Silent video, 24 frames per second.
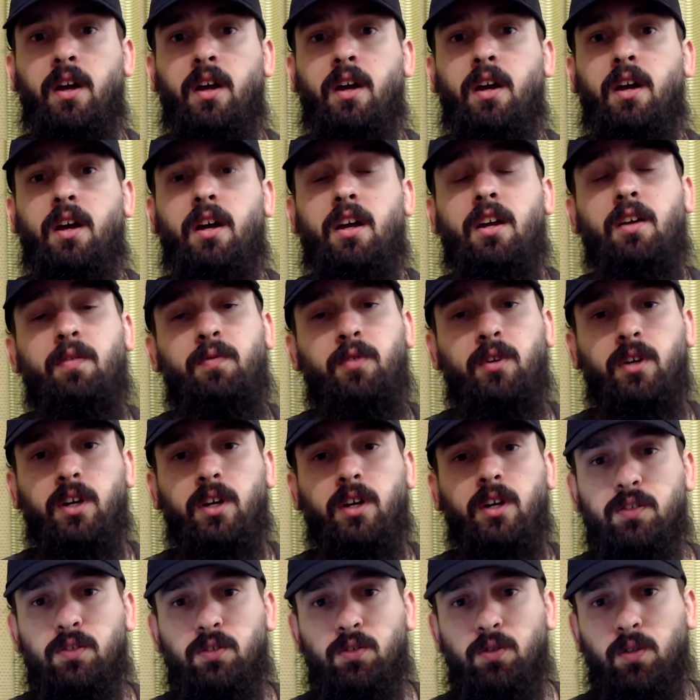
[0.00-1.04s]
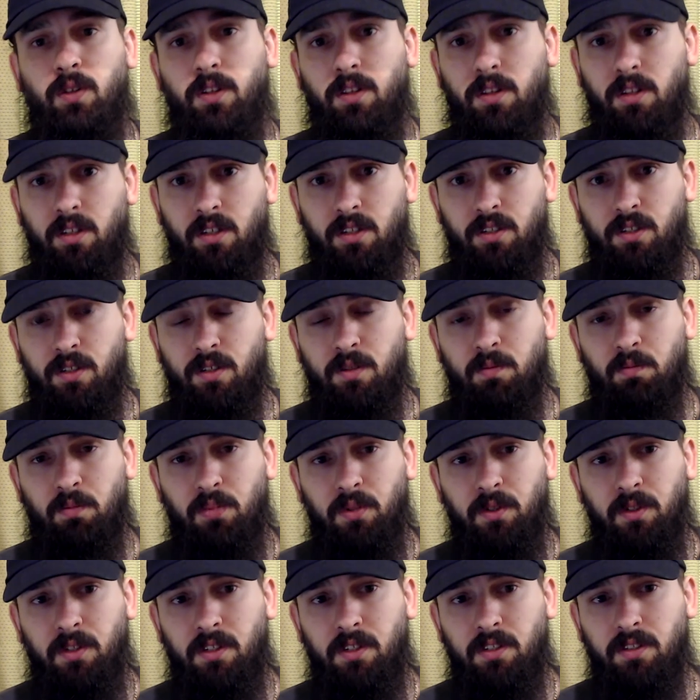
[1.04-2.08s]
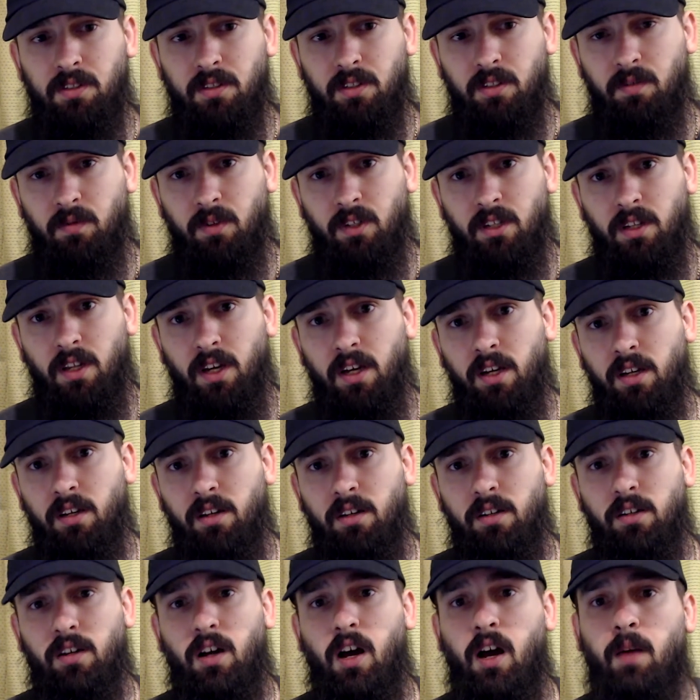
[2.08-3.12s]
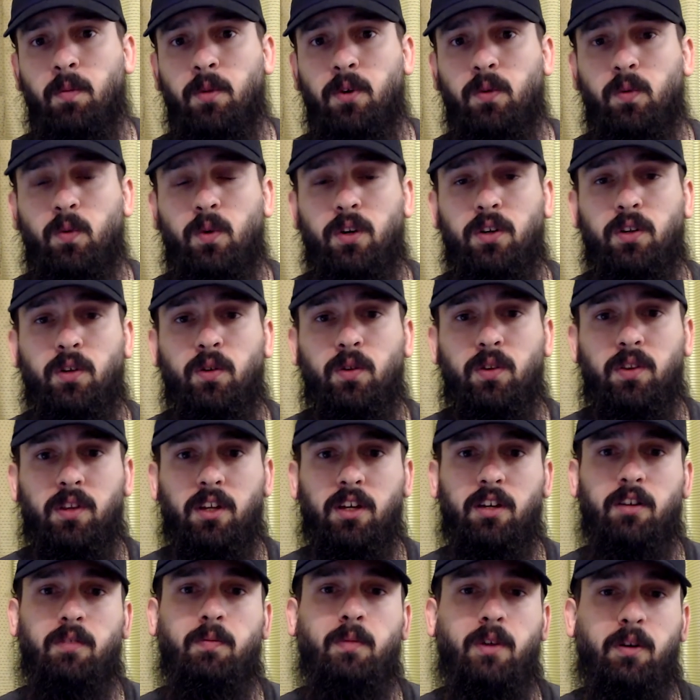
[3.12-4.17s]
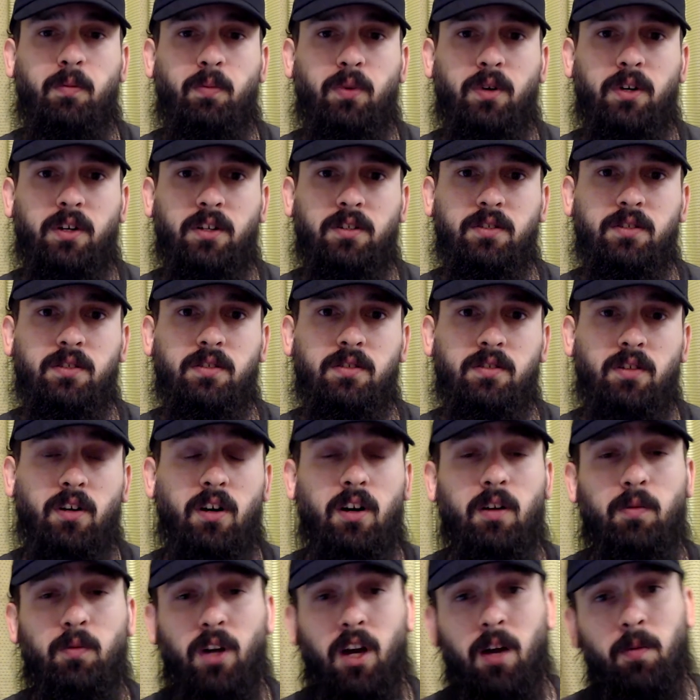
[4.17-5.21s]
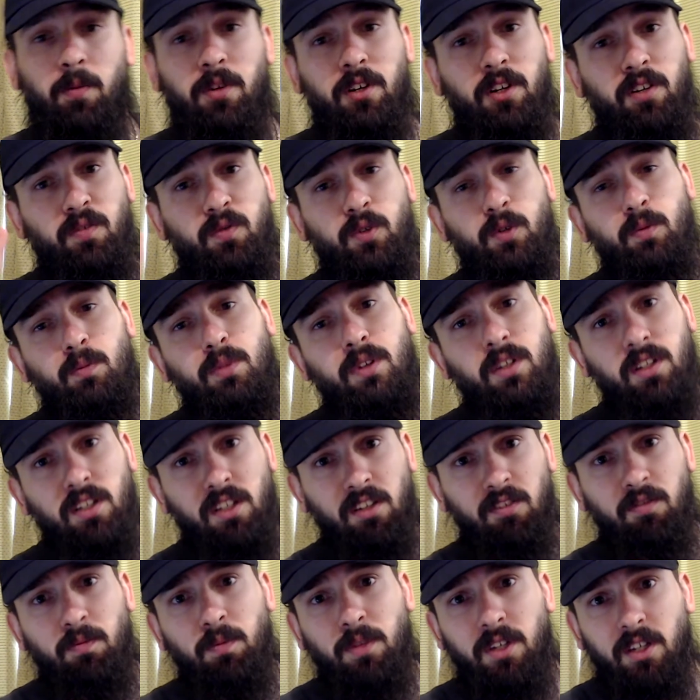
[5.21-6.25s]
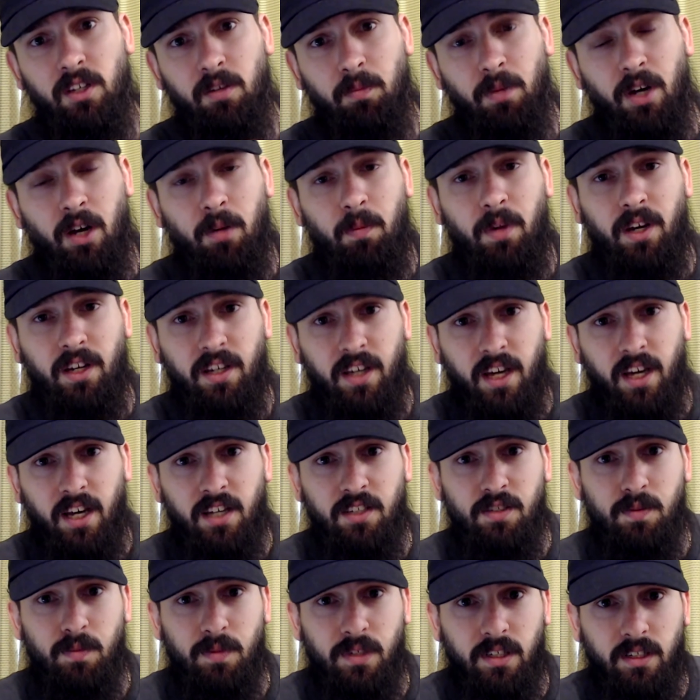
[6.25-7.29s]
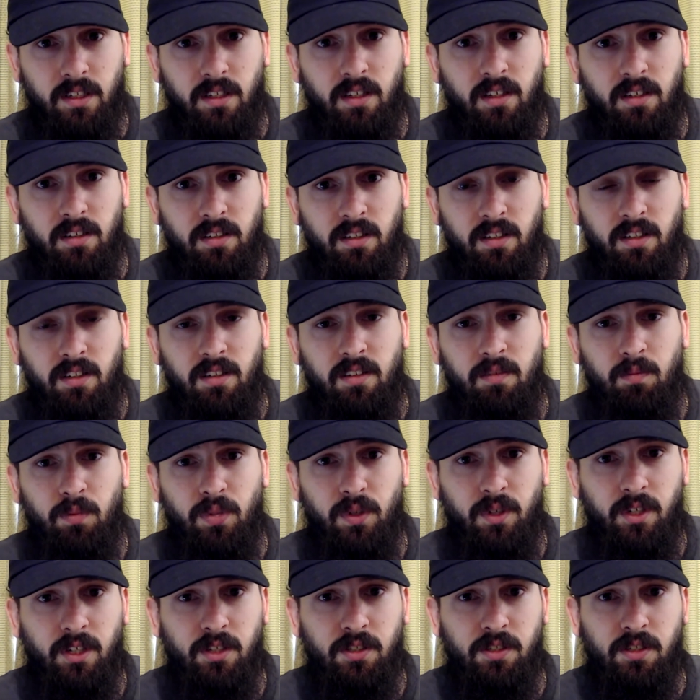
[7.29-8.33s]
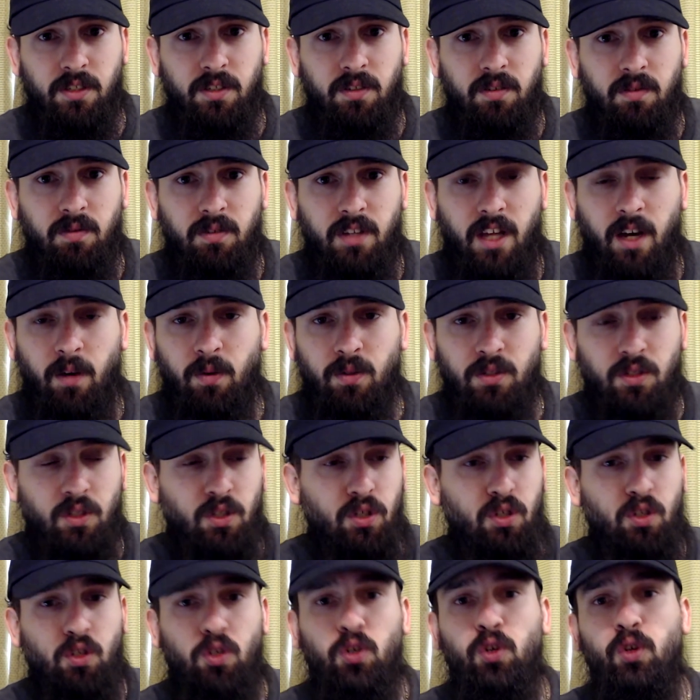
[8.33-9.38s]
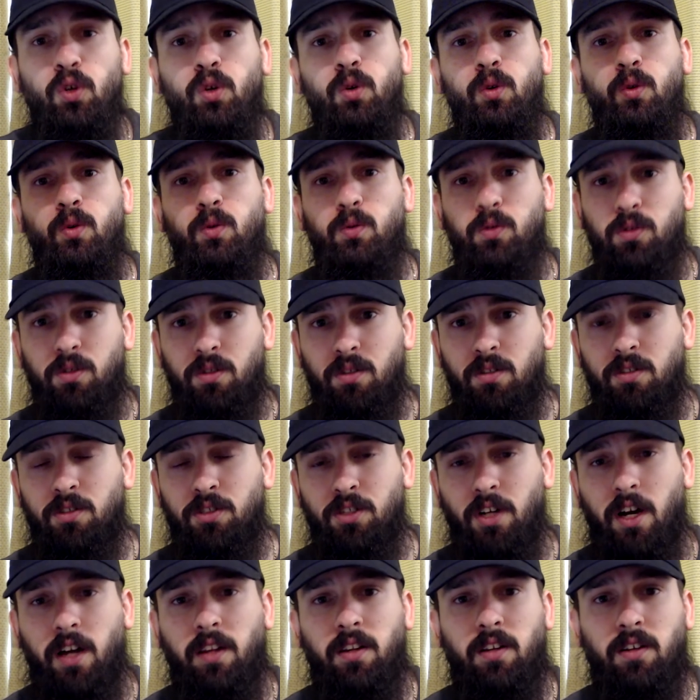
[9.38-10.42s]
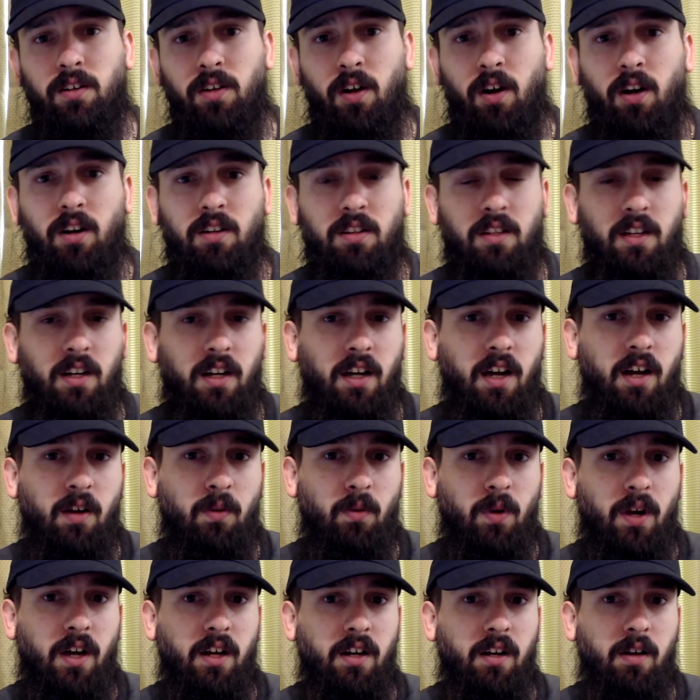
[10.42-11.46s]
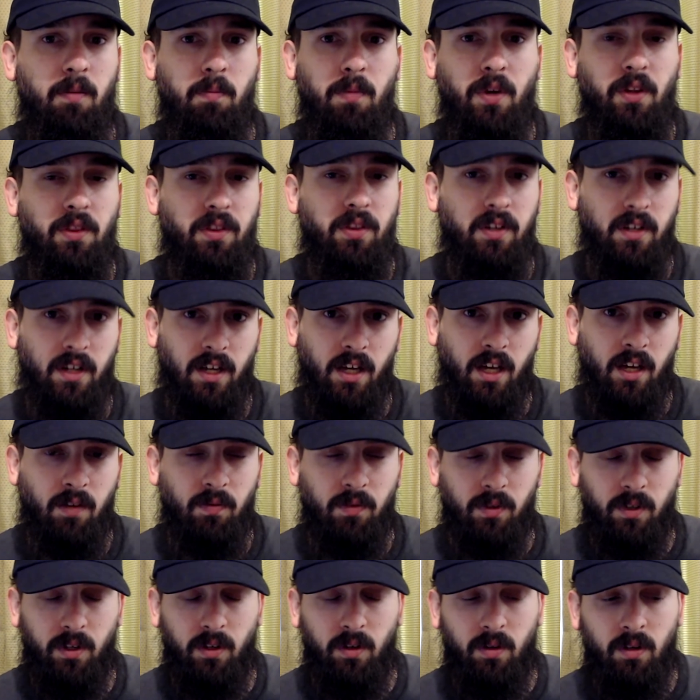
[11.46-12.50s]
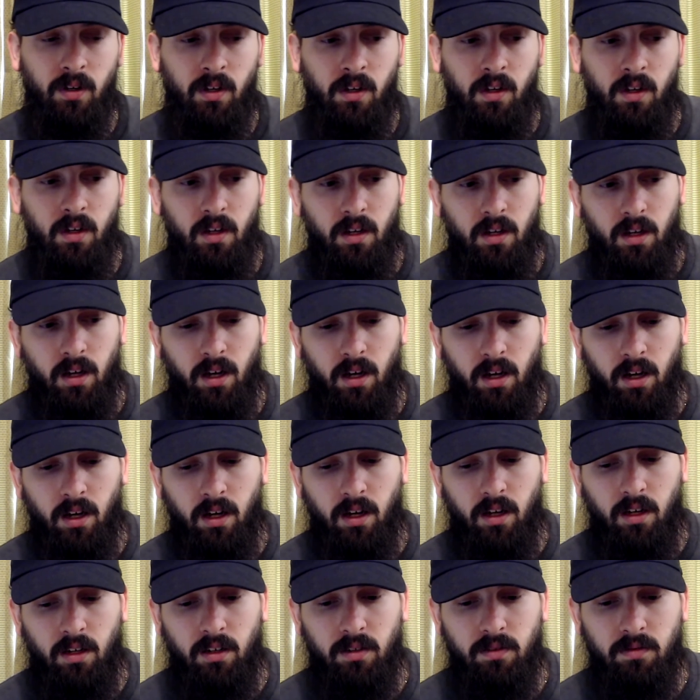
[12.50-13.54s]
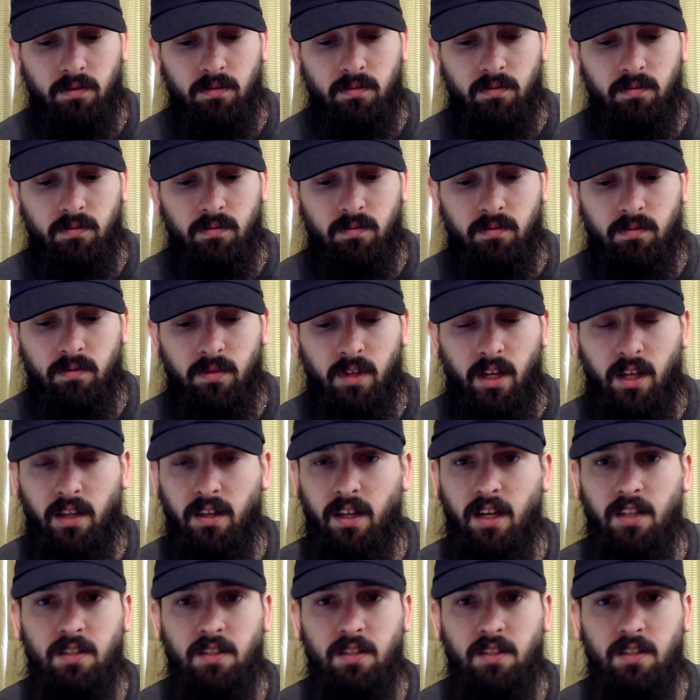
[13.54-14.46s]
if you guys enjoyed this, please leave a like. Comment what you think my predictions are. Comment if you believe me about my Kazmina prediction. That was a huge shot in the dark that I got right a month and a half ago. And that's